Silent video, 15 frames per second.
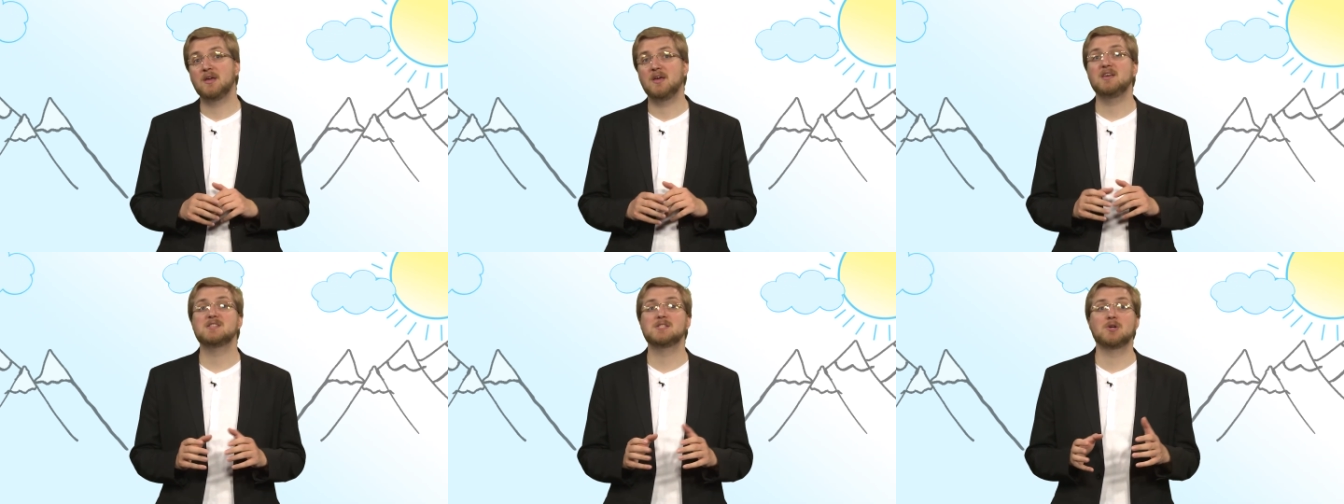
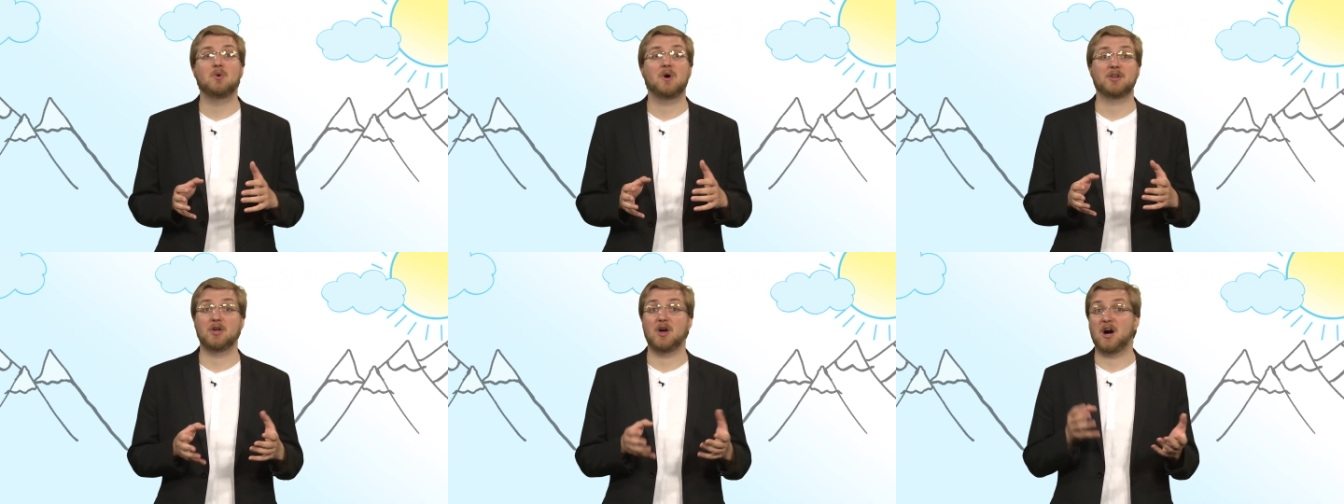is
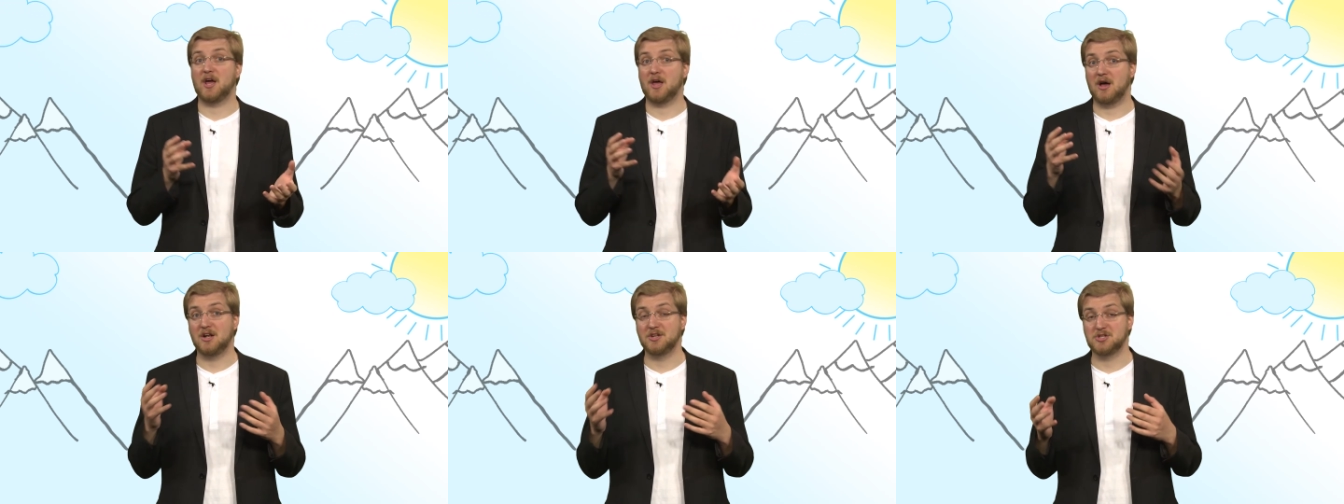now at a
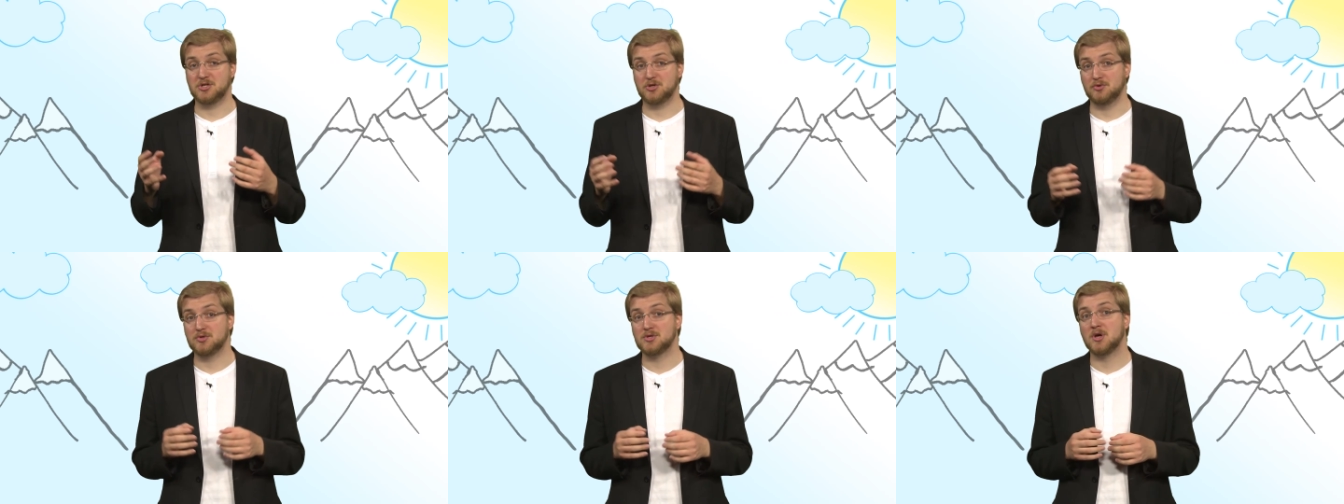higher
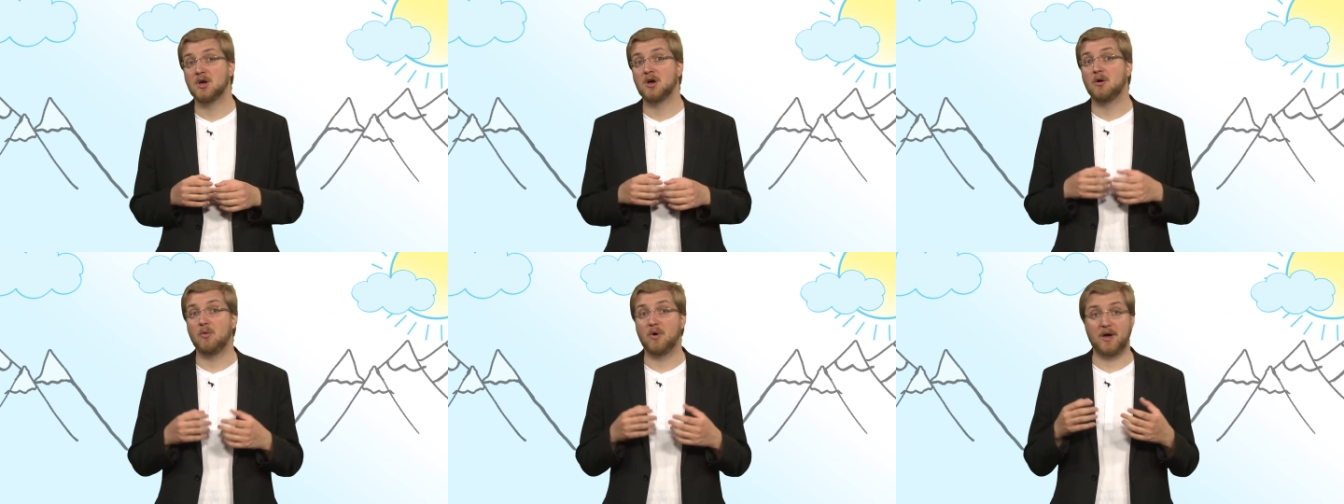altitude,
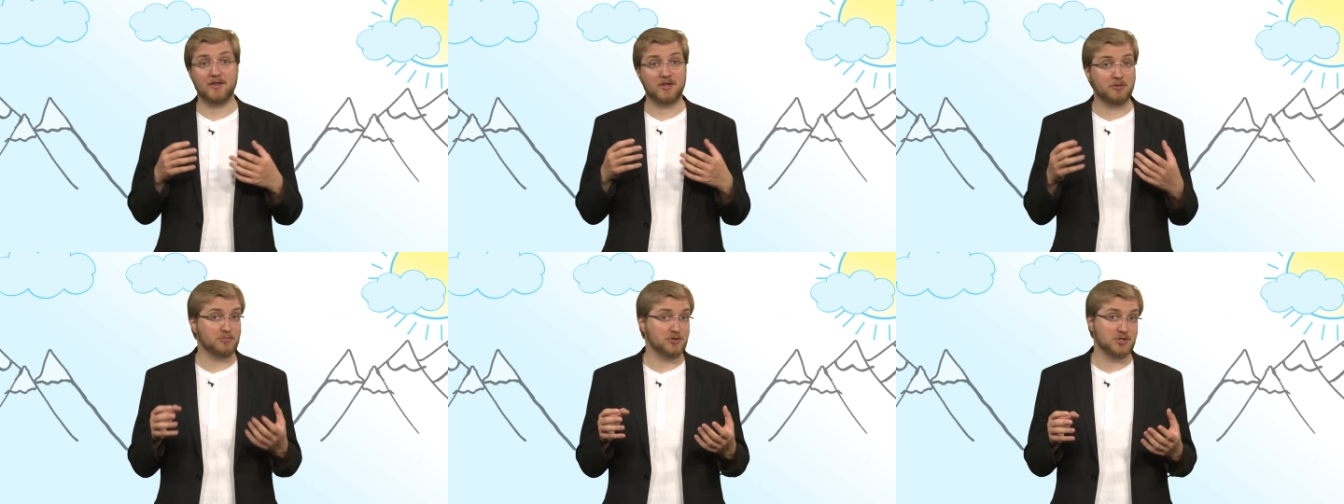where
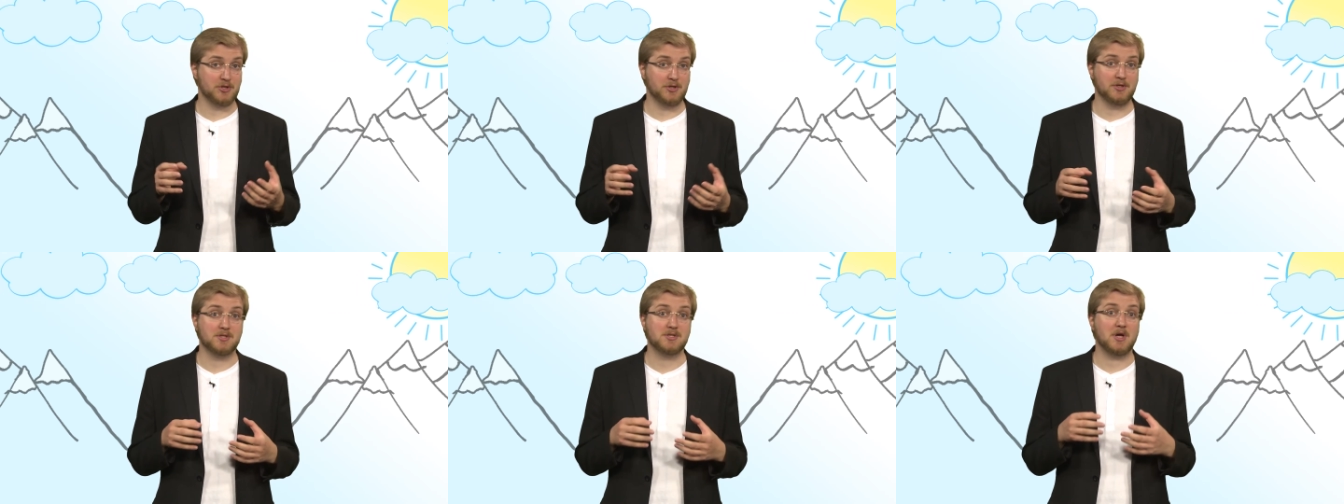
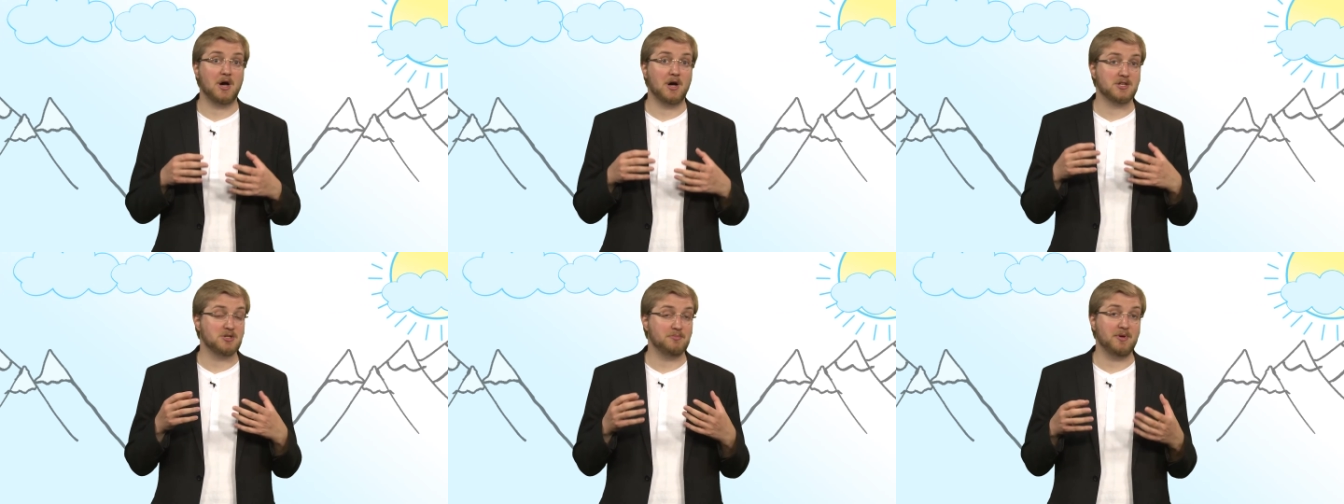temperatures
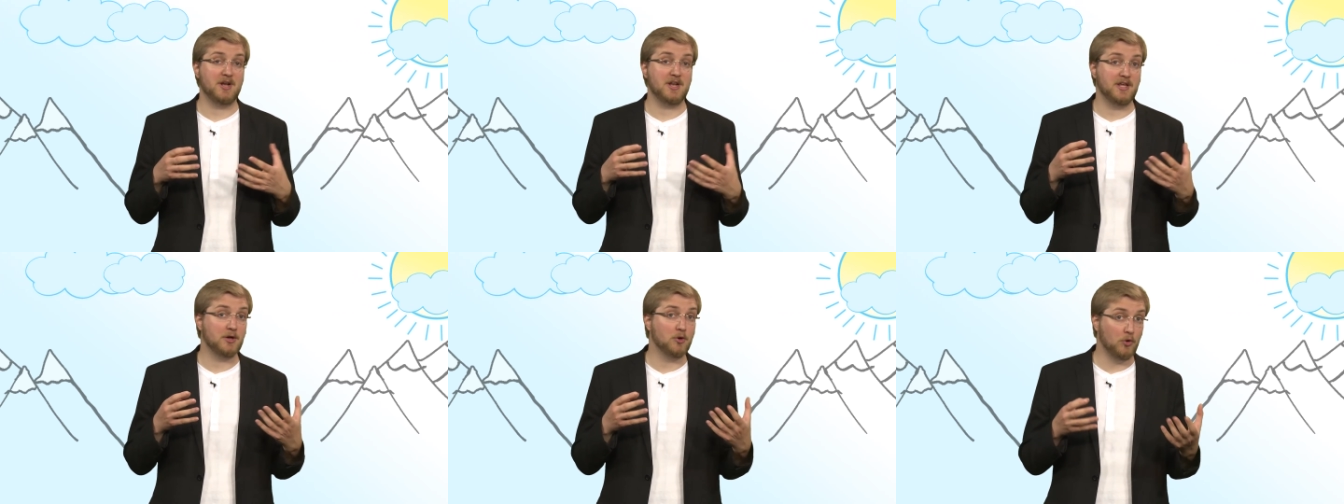are
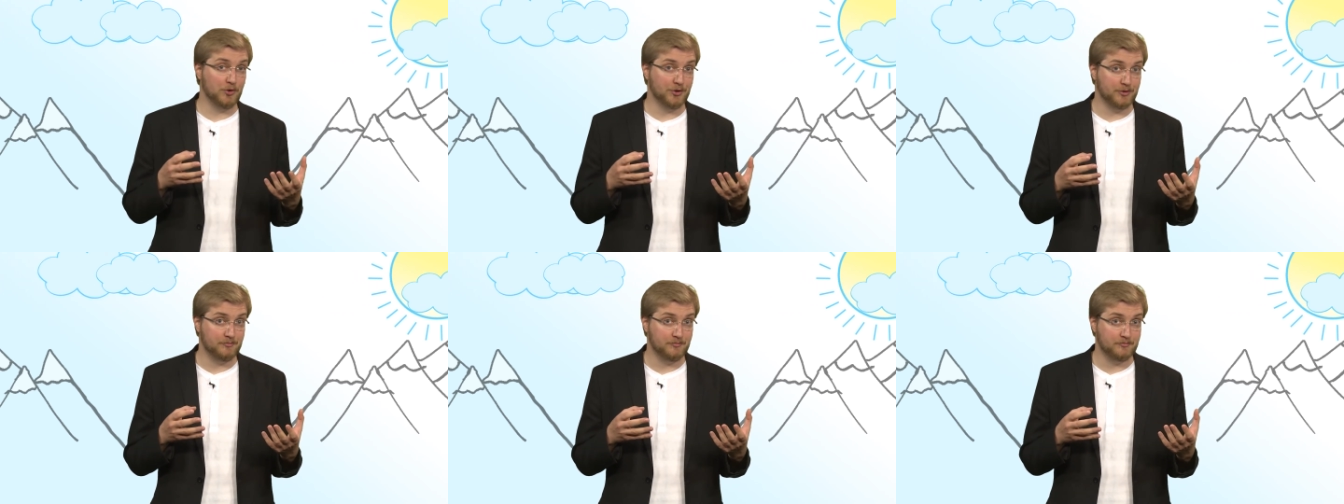typically colder.